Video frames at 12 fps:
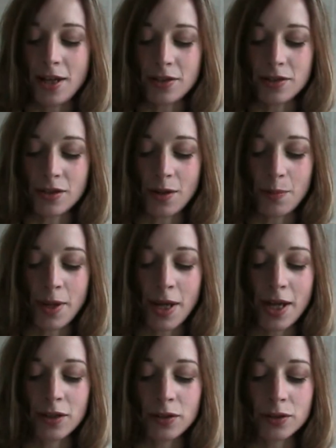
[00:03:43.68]
It's a
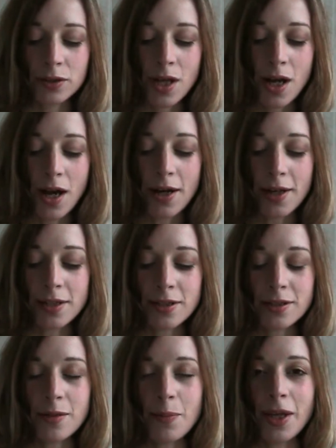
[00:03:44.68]
pale
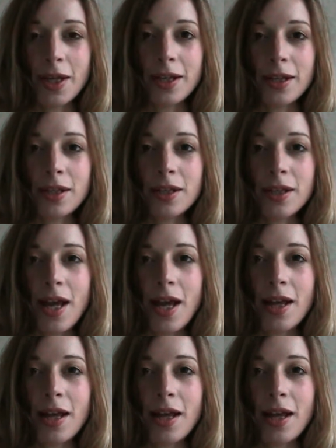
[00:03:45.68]
icy pink